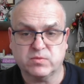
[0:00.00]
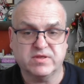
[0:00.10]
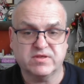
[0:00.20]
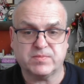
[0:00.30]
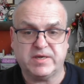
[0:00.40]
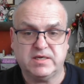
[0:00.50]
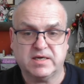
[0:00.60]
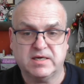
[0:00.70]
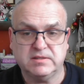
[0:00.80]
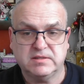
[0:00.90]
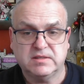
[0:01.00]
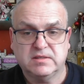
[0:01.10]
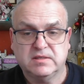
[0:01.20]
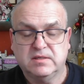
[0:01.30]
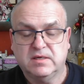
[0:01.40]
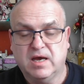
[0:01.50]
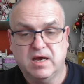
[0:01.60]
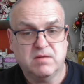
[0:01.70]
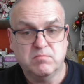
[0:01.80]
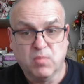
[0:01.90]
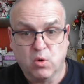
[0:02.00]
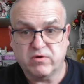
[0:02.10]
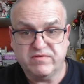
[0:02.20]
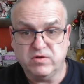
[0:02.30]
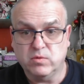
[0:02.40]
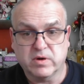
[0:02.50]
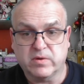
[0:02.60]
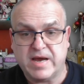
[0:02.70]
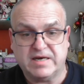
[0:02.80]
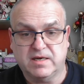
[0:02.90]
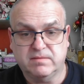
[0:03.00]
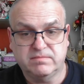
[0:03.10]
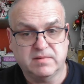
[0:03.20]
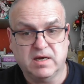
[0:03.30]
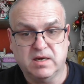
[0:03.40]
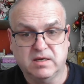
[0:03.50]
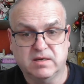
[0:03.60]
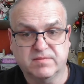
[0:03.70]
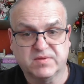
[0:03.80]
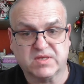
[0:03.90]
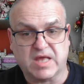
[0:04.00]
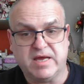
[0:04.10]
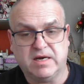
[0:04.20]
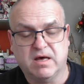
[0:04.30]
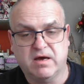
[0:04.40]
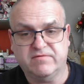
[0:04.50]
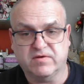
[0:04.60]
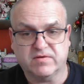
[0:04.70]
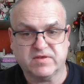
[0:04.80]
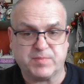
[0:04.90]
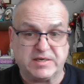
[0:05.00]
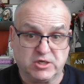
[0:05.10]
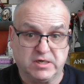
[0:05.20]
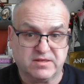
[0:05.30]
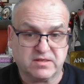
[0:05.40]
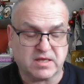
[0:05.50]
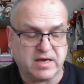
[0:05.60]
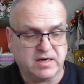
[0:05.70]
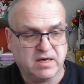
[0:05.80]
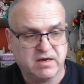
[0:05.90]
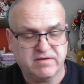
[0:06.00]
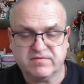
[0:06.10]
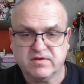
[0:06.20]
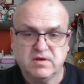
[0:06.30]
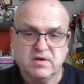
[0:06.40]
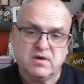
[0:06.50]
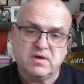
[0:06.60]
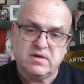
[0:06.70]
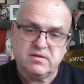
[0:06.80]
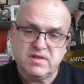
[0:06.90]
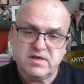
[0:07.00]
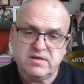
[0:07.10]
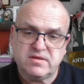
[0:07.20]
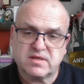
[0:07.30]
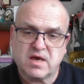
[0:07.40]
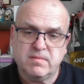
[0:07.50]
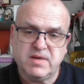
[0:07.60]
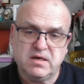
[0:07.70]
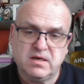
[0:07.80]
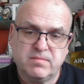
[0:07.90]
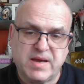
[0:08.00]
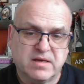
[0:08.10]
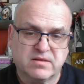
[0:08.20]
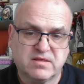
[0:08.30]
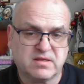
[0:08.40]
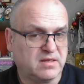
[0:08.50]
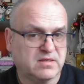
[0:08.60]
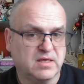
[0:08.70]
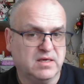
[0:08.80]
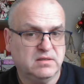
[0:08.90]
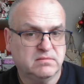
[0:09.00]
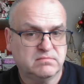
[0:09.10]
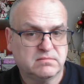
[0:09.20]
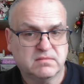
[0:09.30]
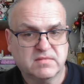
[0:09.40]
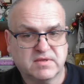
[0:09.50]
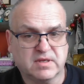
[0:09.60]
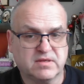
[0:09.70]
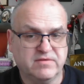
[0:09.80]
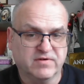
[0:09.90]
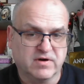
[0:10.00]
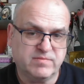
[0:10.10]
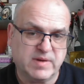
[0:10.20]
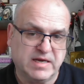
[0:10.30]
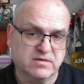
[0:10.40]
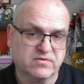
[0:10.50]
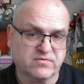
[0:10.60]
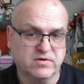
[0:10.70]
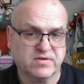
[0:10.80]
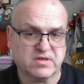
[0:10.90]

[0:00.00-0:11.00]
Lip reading: with the speaker. More if you want to add a stay alive, a specialist stay alive. These come in at about £60–65 for a